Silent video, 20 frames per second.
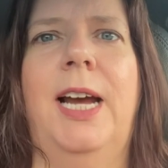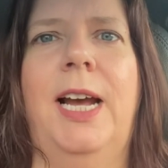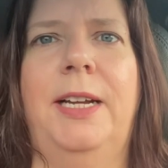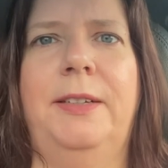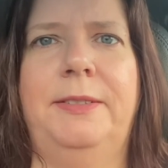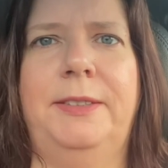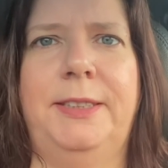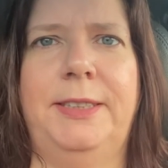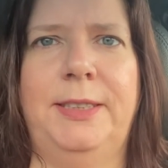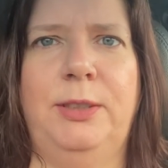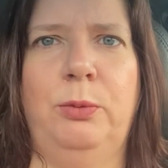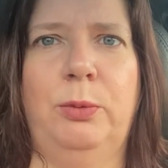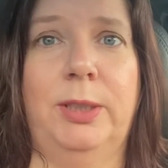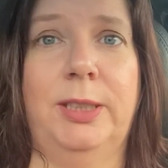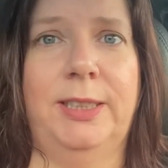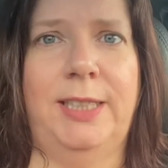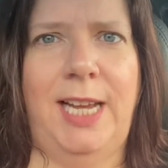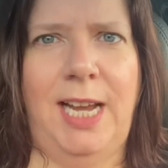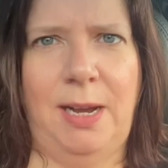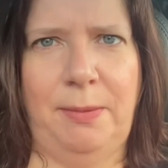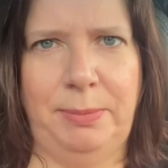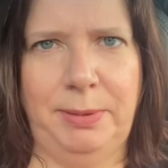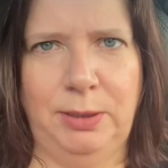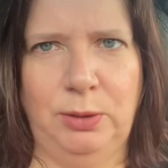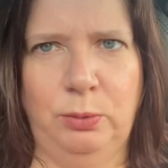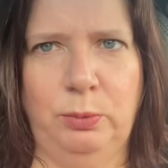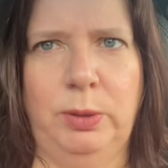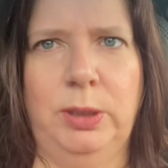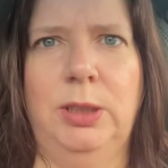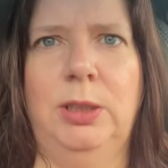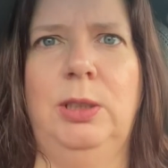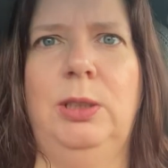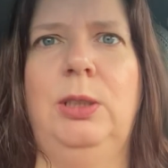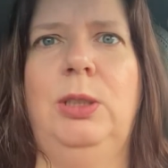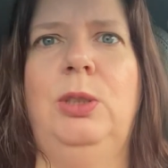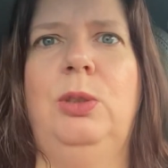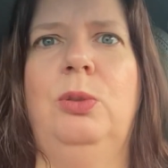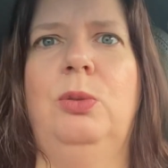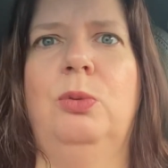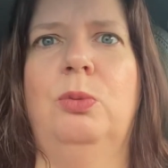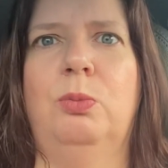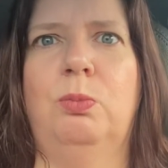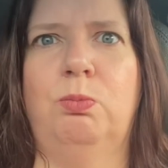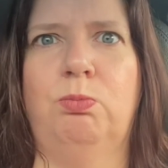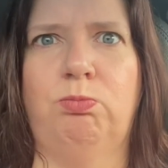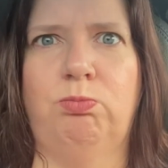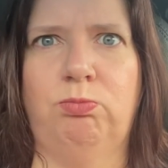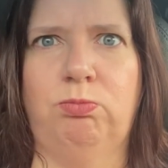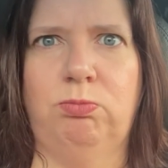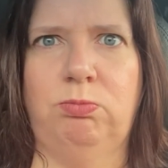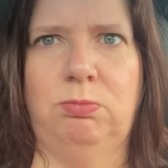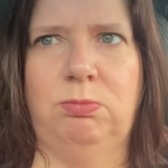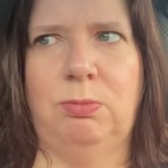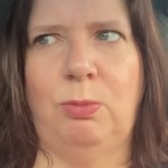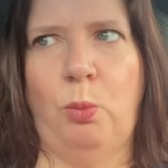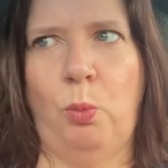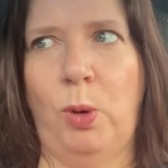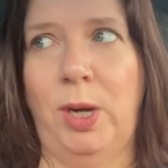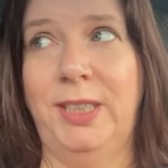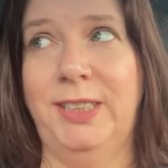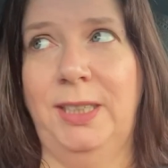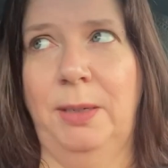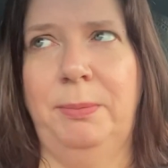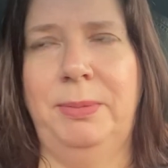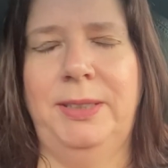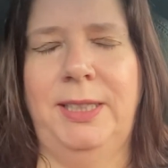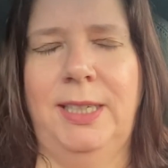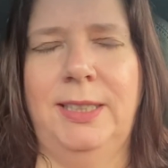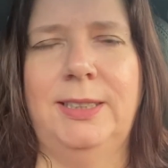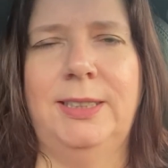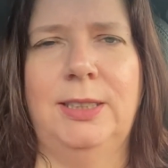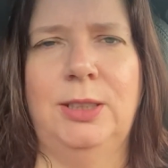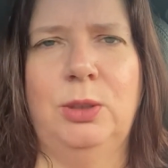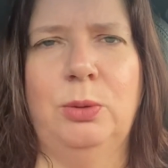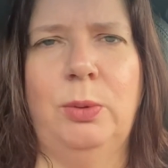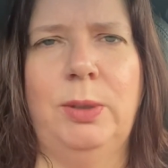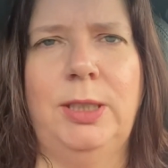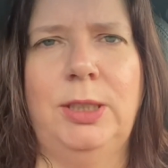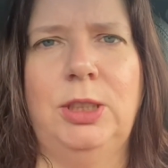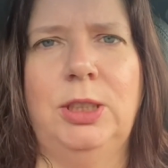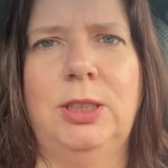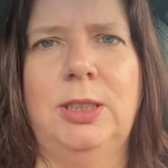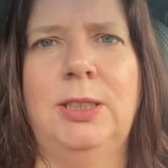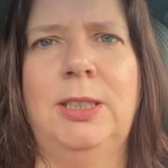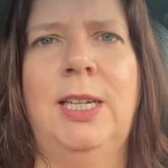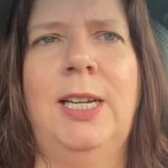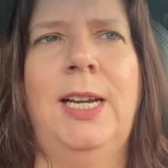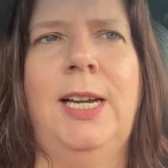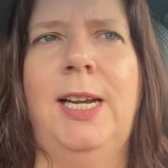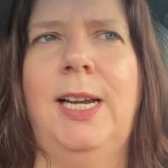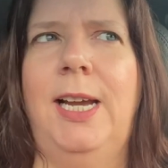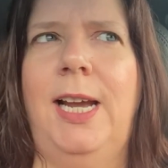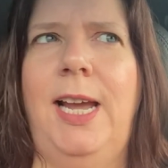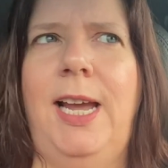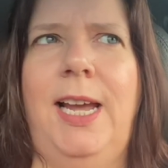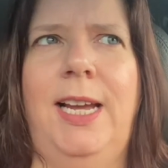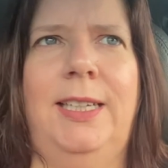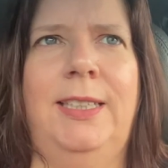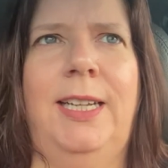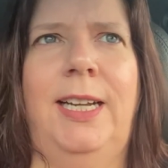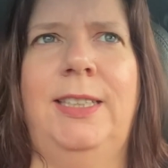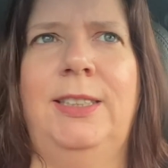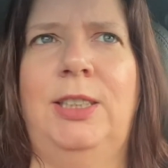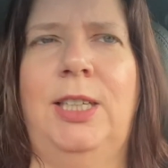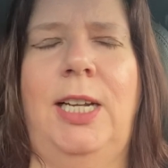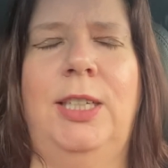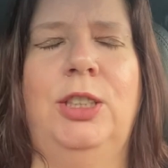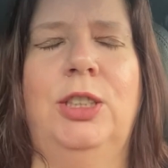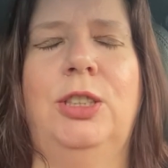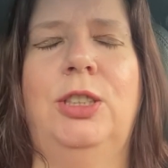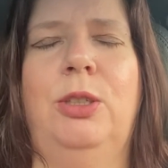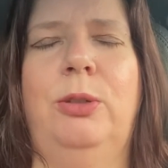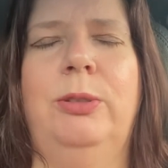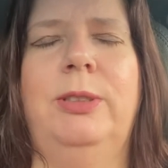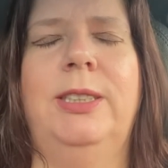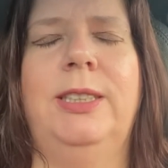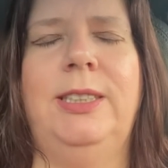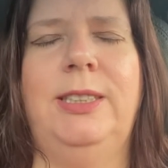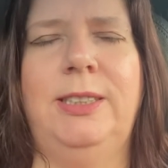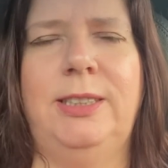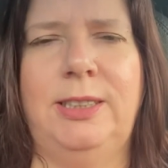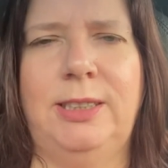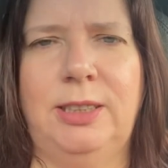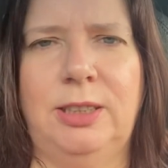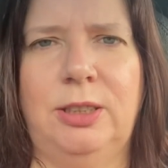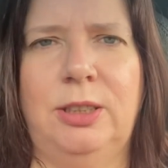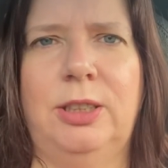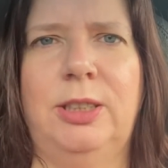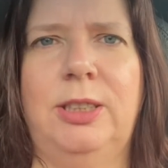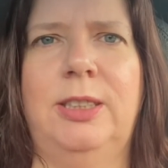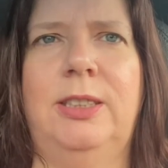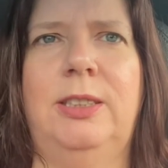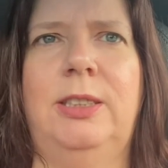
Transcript: I've seen what can happen when you wind up in that situation, and I just know it's easier to